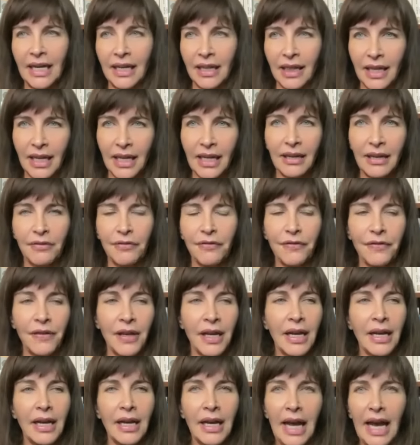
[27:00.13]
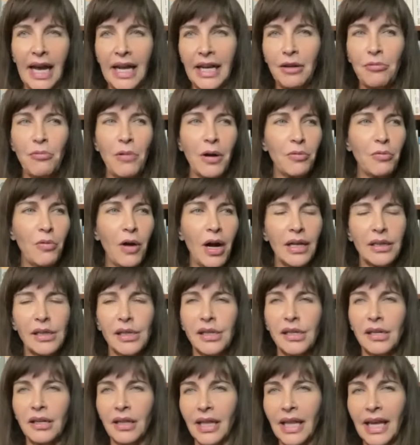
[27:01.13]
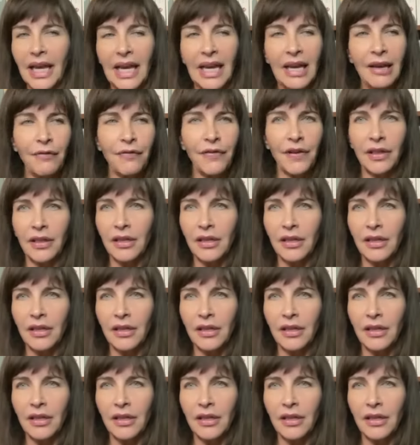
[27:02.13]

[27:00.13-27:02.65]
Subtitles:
I think if anyone wants to leave and